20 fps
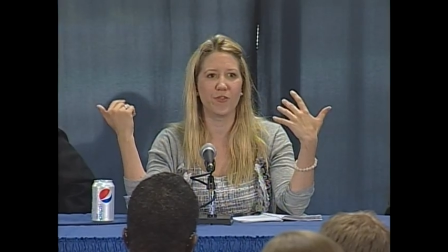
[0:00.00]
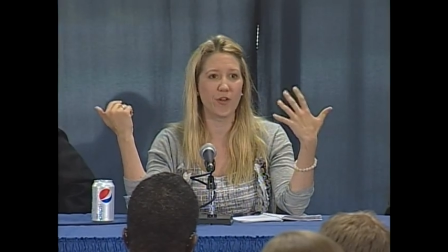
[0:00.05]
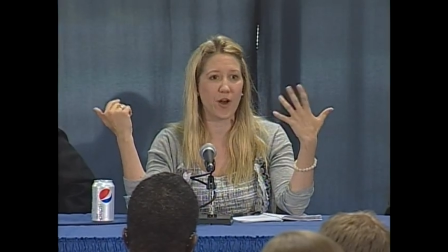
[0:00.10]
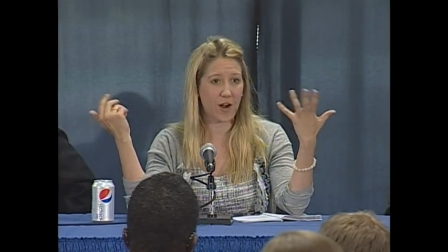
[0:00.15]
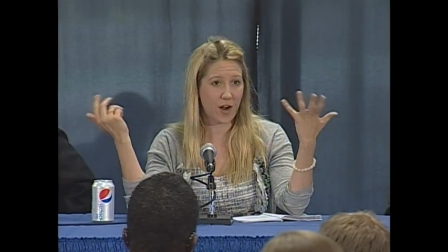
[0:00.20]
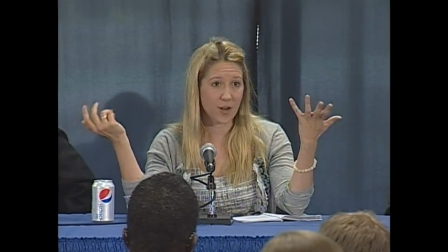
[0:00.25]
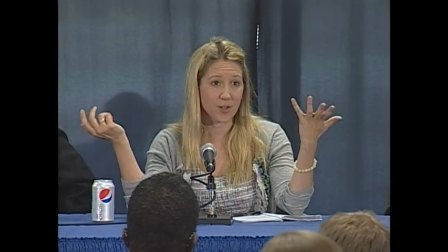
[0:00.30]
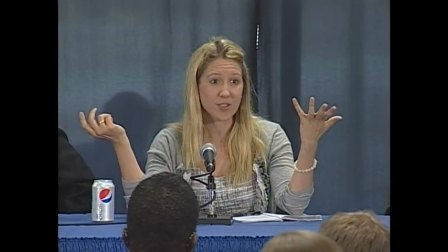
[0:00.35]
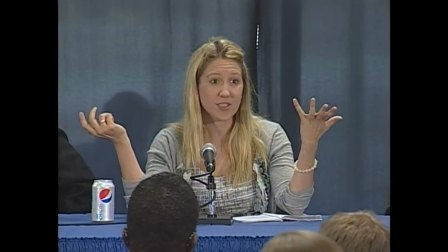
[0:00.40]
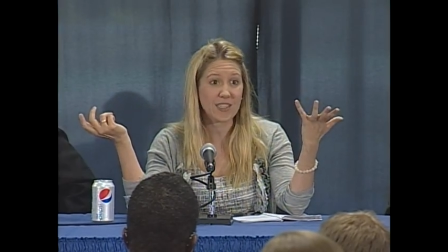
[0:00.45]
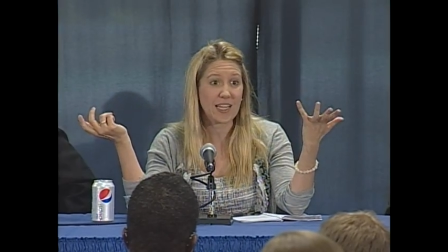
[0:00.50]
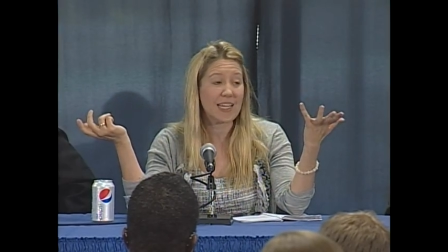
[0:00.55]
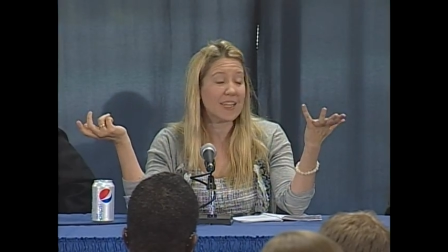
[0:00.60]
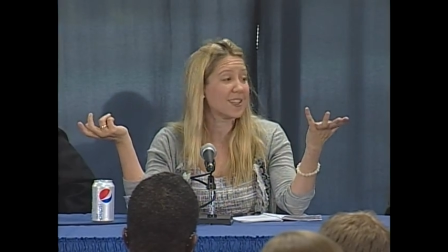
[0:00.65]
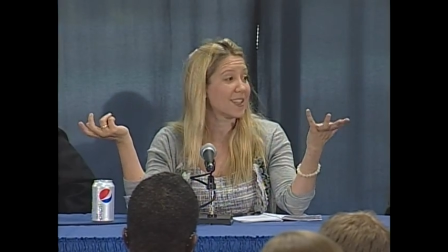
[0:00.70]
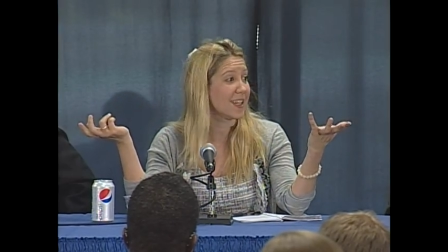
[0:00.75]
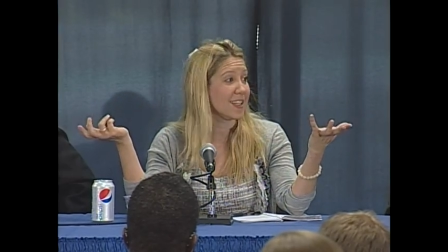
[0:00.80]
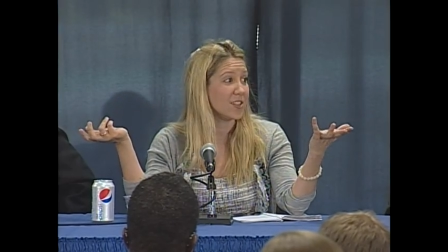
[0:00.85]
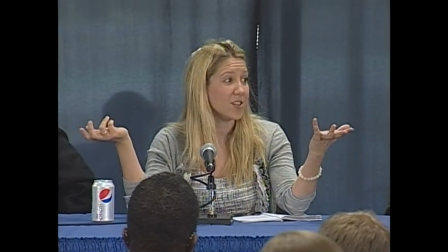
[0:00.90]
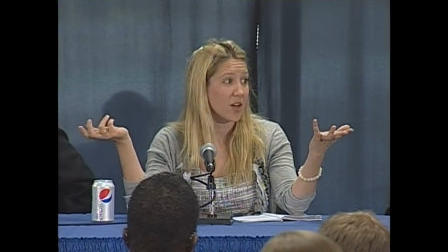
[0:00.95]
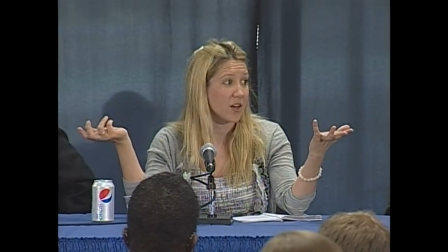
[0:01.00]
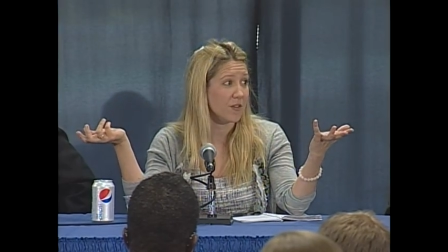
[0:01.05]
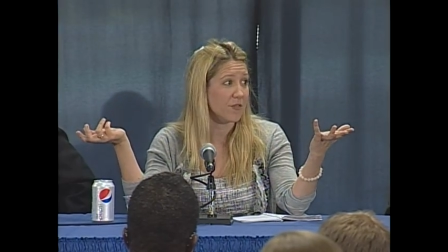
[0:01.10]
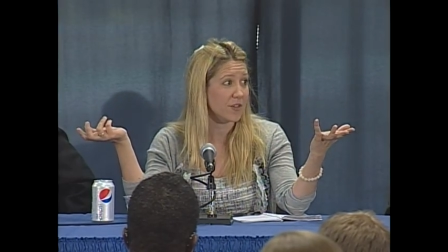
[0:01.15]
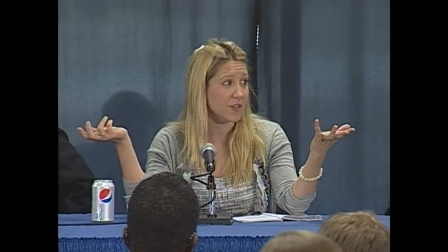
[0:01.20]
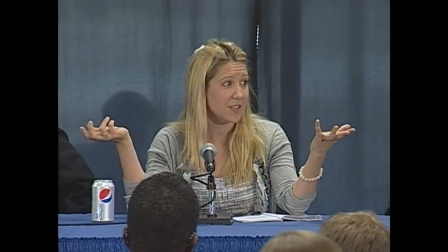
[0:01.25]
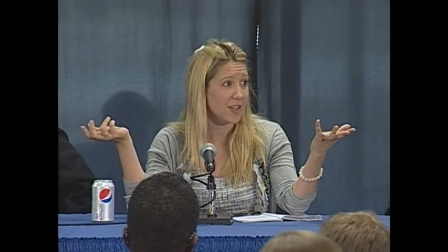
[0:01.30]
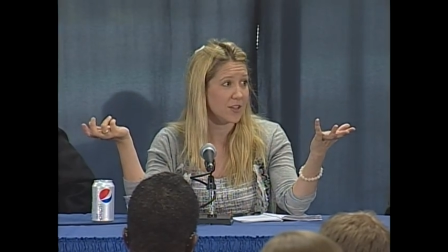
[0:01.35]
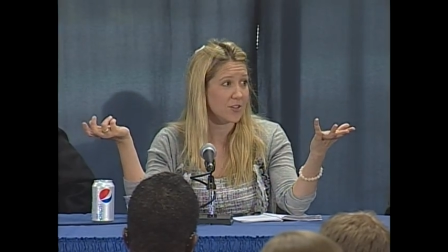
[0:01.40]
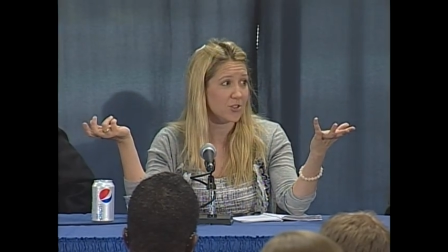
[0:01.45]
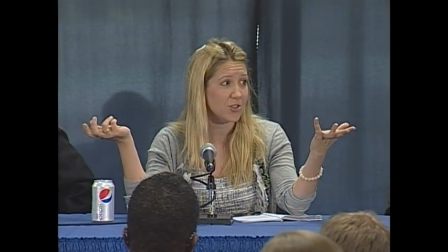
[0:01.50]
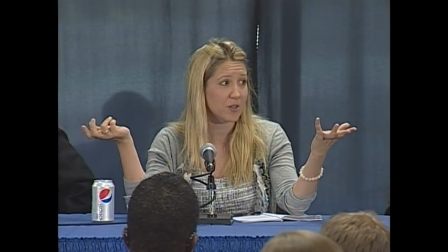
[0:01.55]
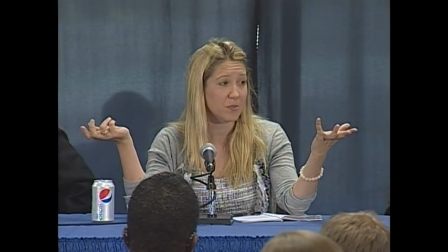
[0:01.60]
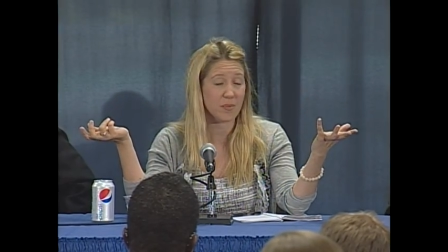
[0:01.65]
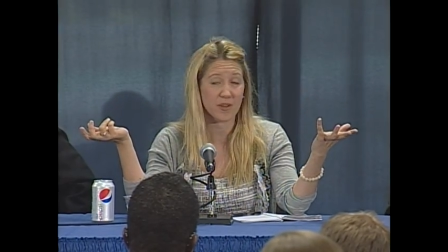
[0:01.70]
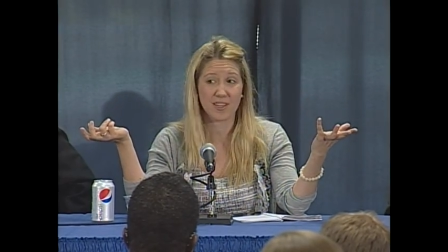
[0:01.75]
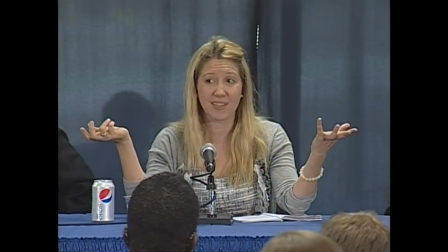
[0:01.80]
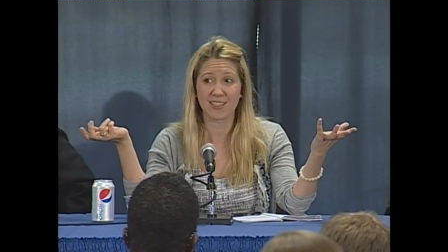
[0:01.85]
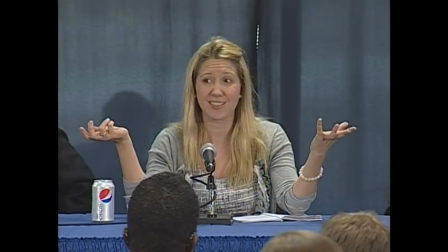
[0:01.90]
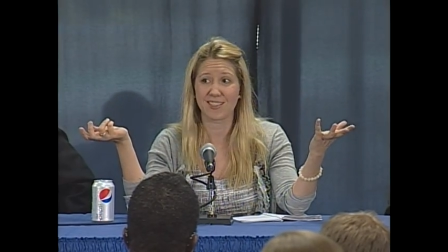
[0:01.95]
our state a ton of attention
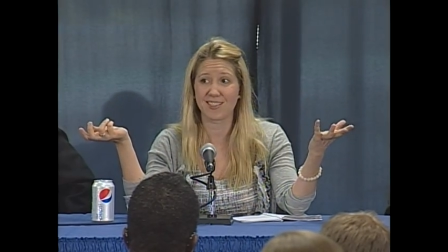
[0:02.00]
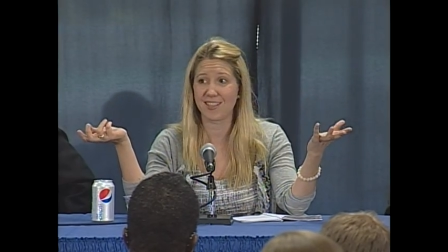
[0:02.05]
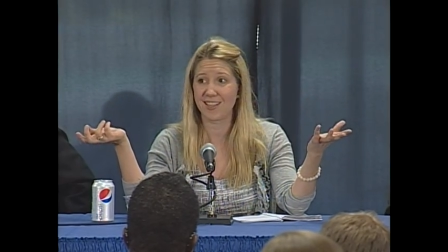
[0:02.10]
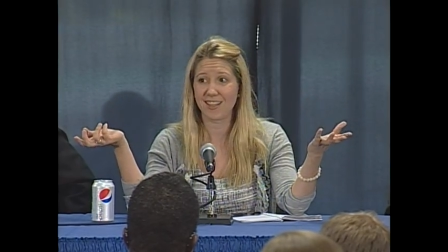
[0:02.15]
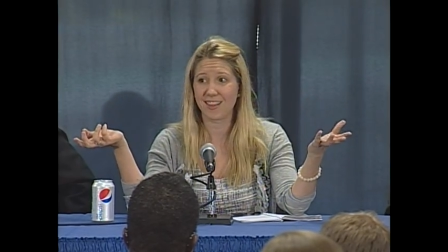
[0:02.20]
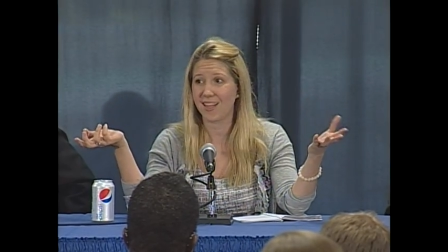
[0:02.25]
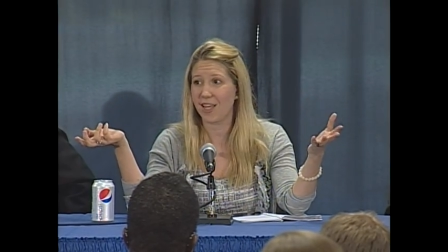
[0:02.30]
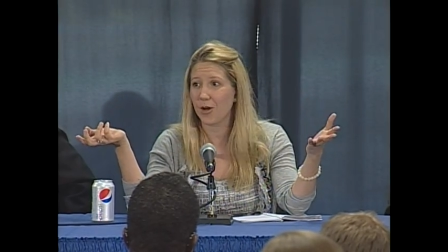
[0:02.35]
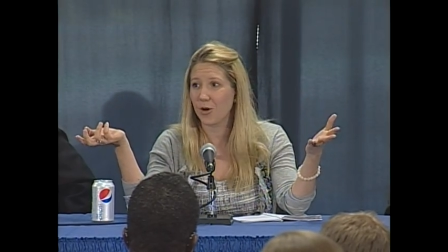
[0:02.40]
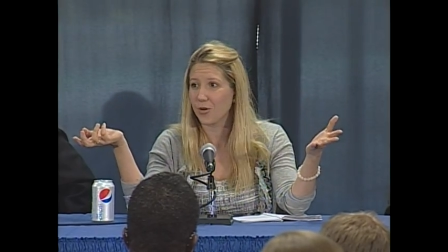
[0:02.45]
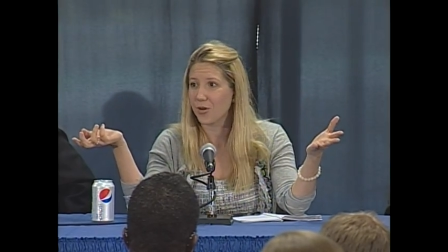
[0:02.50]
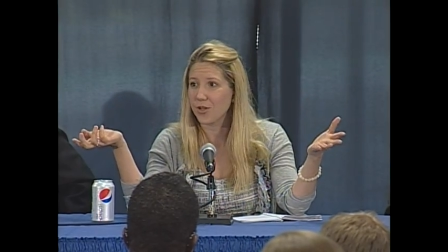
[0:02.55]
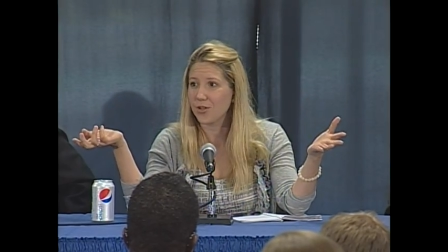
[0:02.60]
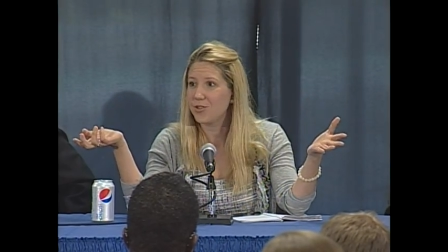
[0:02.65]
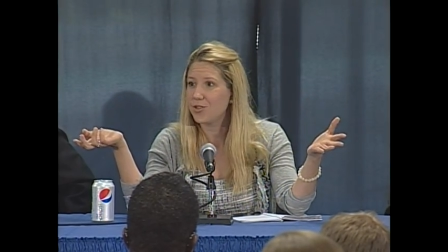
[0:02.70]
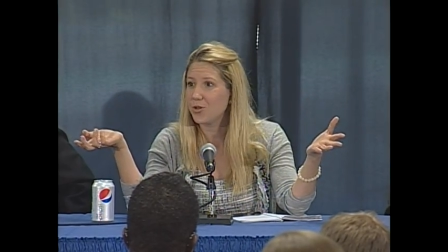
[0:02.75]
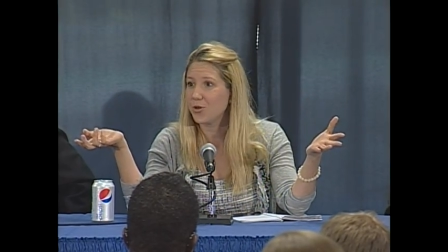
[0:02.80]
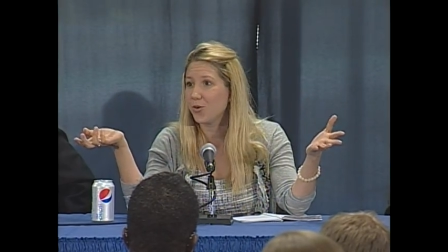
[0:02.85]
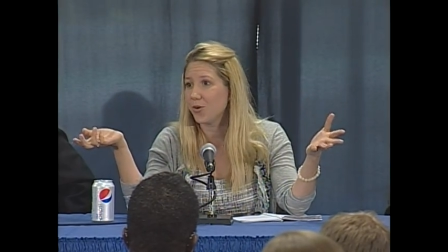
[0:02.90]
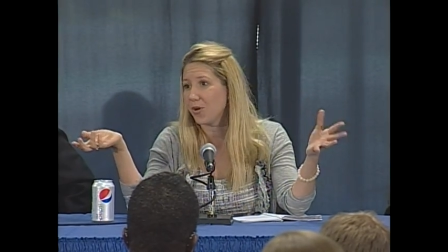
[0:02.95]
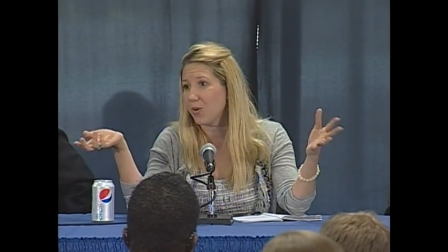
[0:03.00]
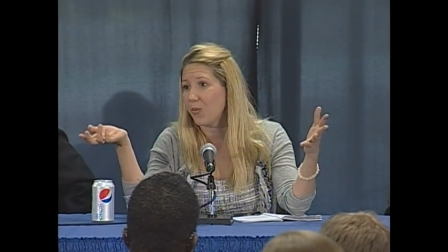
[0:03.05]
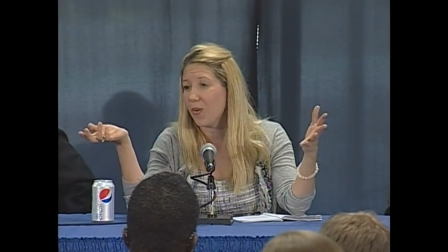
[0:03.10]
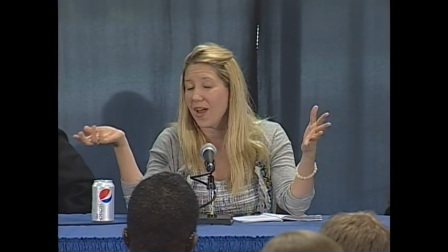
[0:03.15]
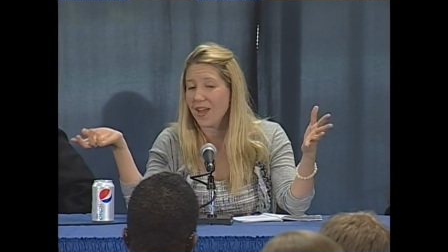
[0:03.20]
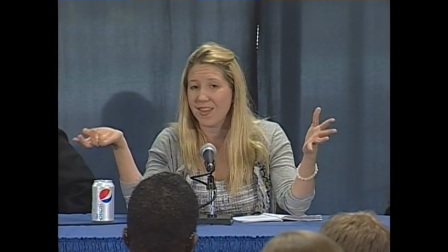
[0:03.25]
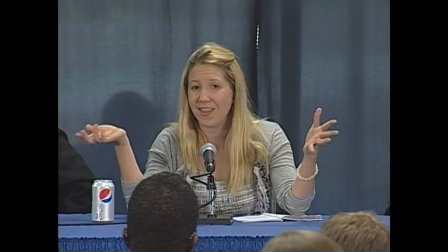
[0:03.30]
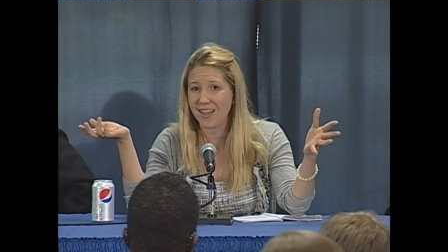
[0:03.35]
because they don't need to in a way.